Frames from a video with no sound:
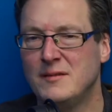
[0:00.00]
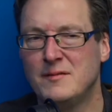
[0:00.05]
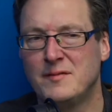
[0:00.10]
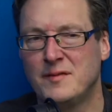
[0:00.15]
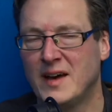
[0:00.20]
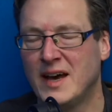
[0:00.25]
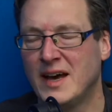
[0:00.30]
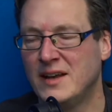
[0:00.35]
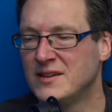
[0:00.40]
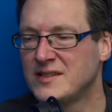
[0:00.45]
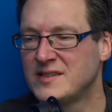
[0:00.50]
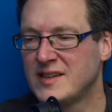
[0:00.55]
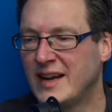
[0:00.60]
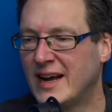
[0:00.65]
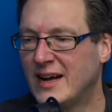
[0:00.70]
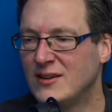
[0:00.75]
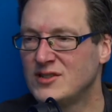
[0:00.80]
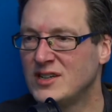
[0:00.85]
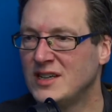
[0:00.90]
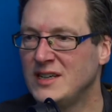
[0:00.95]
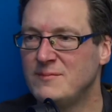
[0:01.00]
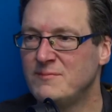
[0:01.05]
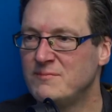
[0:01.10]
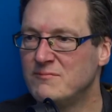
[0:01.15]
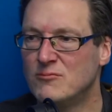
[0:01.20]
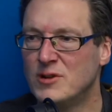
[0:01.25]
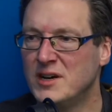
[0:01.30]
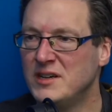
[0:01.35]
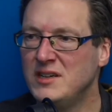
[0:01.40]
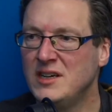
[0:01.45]
in fairness, they'd actually
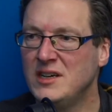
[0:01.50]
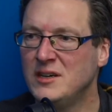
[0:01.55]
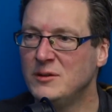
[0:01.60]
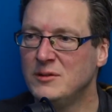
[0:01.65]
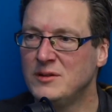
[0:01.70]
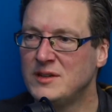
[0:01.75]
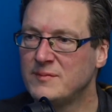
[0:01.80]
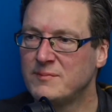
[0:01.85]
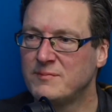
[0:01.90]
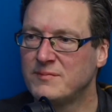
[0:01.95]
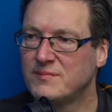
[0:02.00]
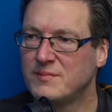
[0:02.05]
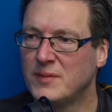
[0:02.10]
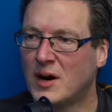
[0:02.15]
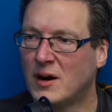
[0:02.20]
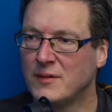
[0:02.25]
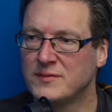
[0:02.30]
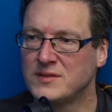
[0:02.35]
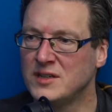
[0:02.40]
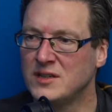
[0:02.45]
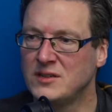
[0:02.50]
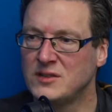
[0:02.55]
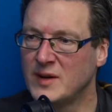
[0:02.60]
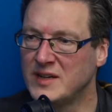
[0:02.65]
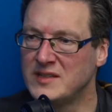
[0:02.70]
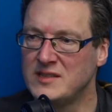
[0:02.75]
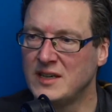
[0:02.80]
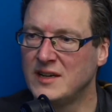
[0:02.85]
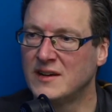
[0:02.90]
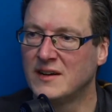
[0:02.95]
renewed after
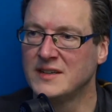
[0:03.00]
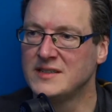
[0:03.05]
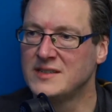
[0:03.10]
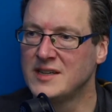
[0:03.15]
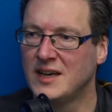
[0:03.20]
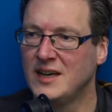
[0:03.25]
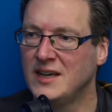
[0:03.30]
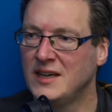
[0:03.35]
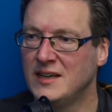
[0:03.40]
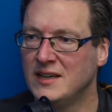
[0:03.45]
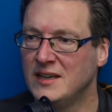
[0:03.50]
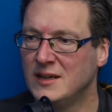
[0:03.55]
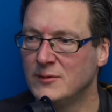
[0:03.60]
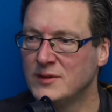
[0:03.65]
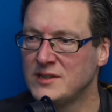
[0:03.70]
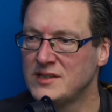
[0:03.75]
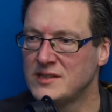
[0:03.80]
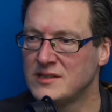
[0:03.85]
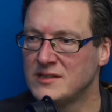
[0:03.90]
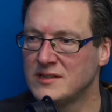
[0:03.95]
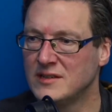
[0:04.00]
2019. It was...